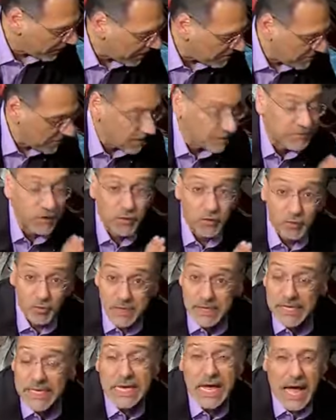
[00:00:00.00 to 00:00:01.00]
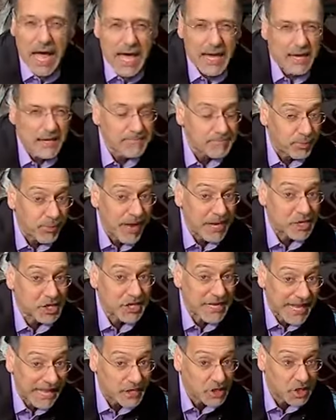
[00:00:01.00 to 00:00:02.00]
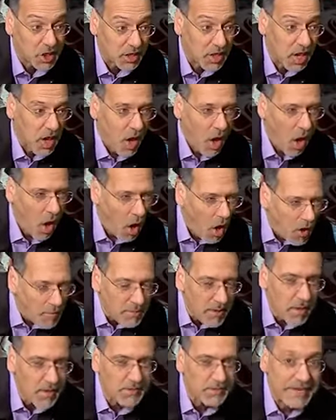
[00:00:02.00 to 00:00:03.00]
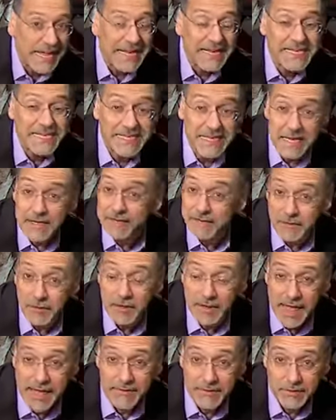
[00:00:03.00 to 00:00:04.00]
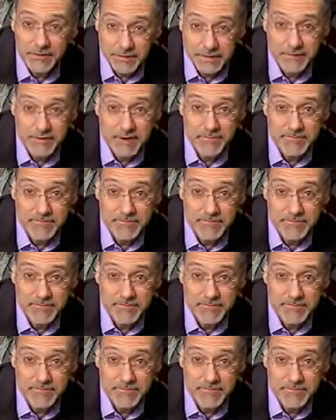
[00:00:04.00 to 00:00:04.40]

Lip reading: that means it's a really high compression engine, almost at diesel levels of